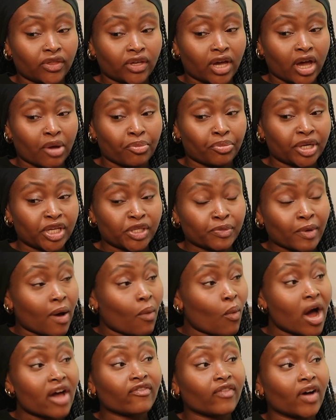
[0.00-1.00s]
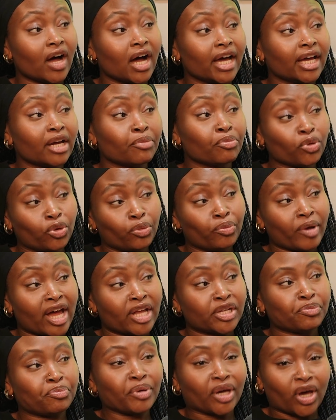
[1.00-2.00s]
companies about Wi-Fi and broadband
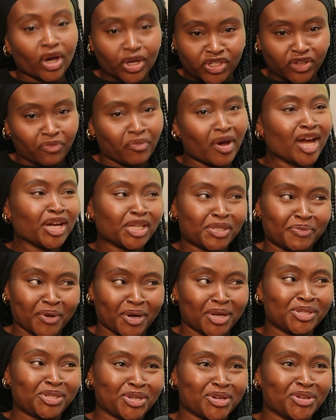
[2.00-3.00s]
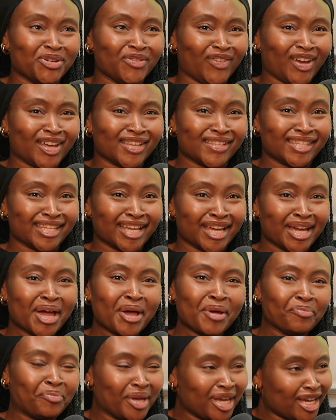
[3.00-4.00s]
because of my experience at
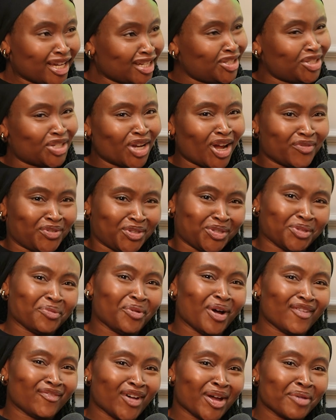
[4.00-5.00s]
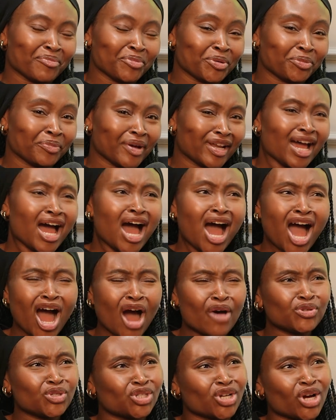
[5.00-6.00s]
university, being in charge of the Wi-Fi and broadband. I
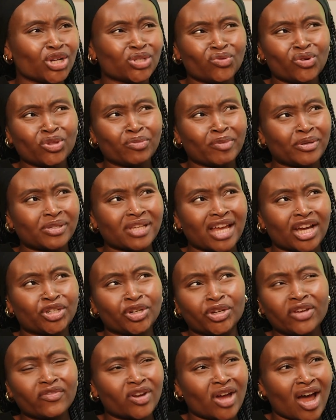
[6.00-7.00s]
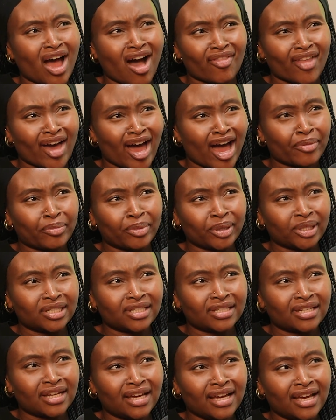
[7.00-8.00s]
was in charge of all the bills, actually. I don't even know how that happened.
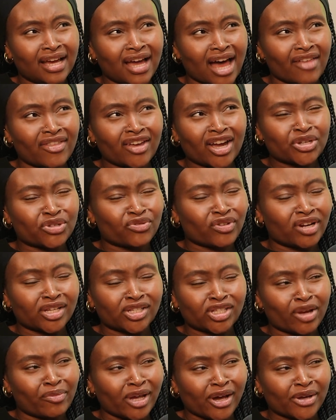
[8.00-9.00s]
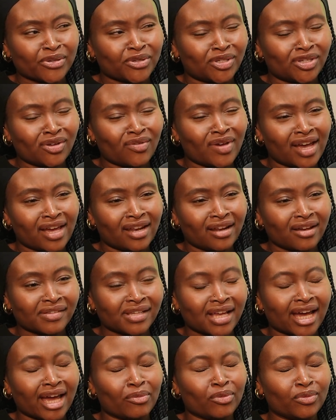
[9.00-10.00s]
I think I just realised nobody else was doing it. And I was like,
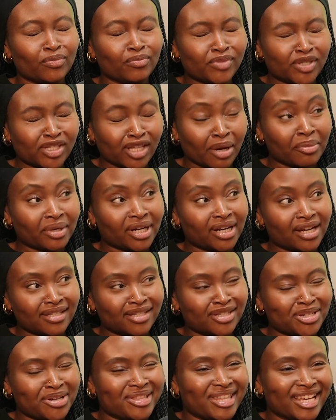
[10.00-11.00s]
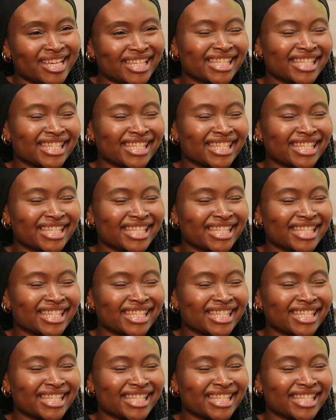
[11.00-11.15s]
okay, well, somebody needs to do this.